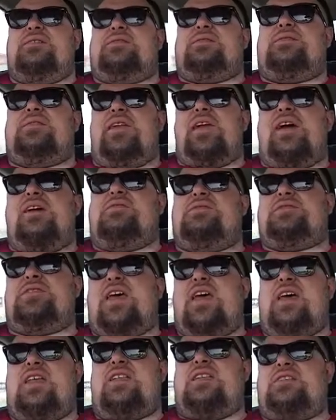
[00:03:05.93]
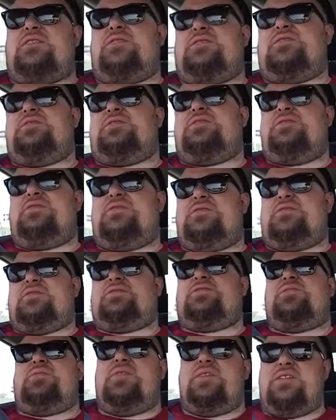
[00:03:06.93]
Yeah, I was heading to
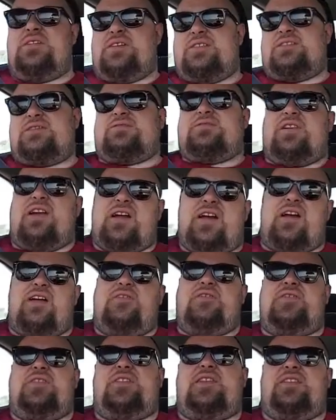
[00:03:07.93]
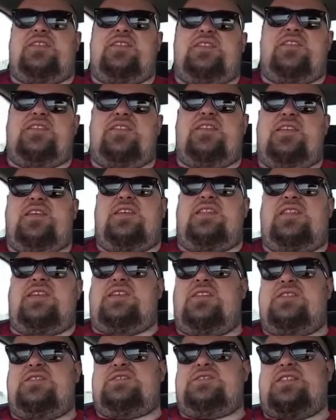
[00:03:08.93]
this one that's right off an
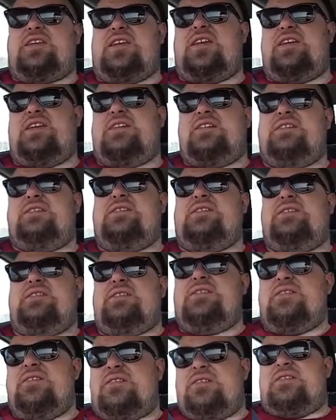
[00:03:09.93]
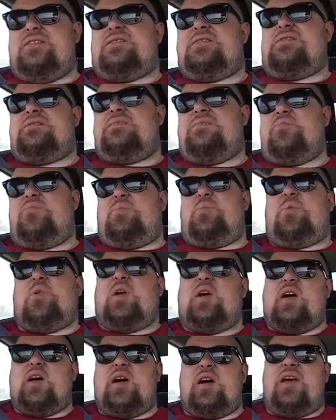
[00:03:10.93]
interstate,
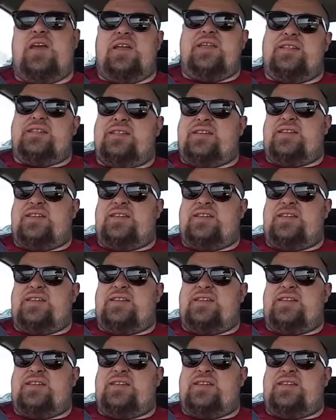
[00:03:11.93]
but